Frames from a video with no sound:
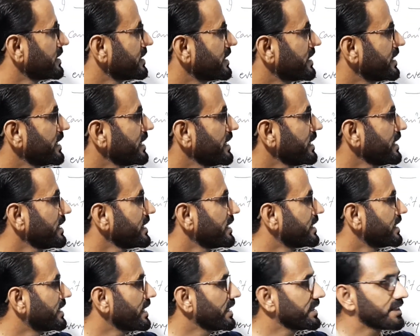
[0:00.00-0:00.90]
she
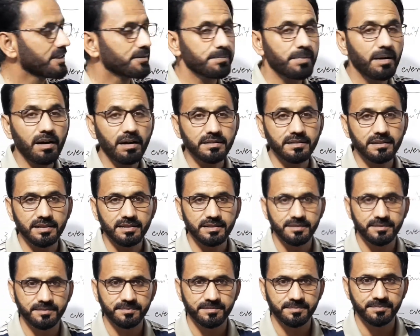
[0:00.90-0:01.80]
dash a bath.
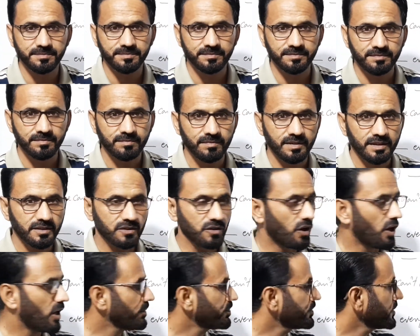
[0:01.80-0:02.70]
The
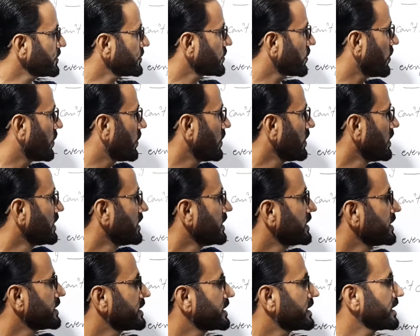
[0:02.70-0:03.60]
options are,
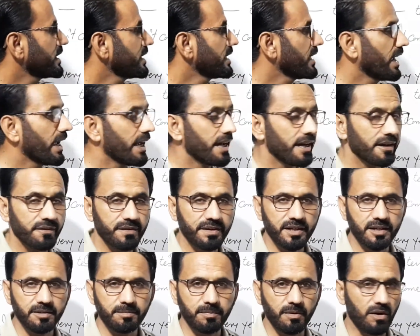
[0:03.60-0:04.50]
she
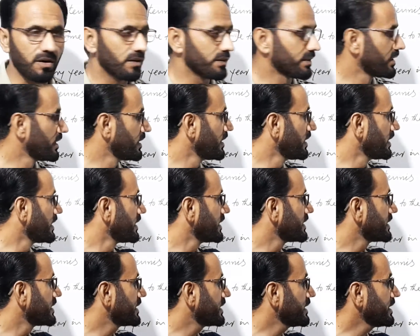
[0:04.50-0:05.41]
having a bath,
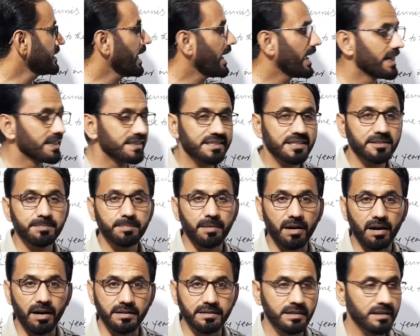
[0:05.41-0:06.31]
she has a
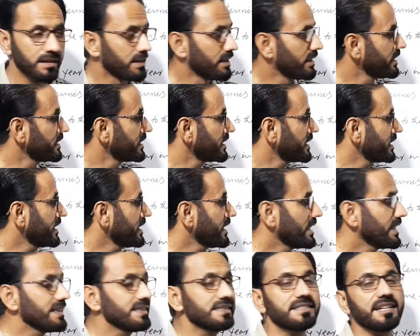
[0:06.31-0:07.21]
bath, she
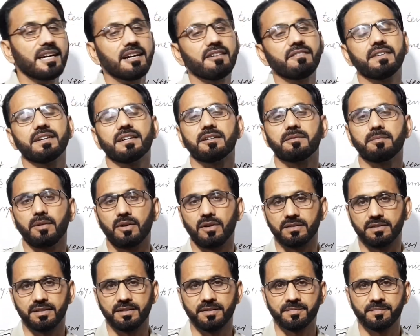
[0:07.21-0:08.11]
is having a
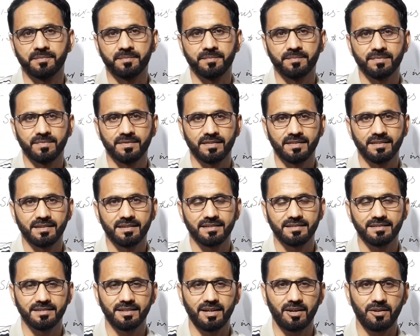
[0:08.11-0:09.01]
bath.
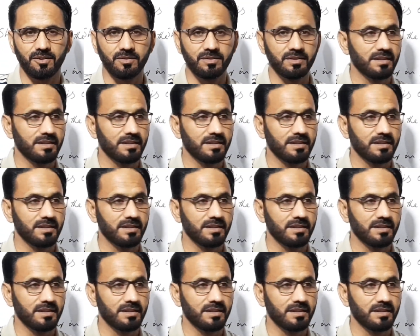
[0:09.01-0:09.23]
Now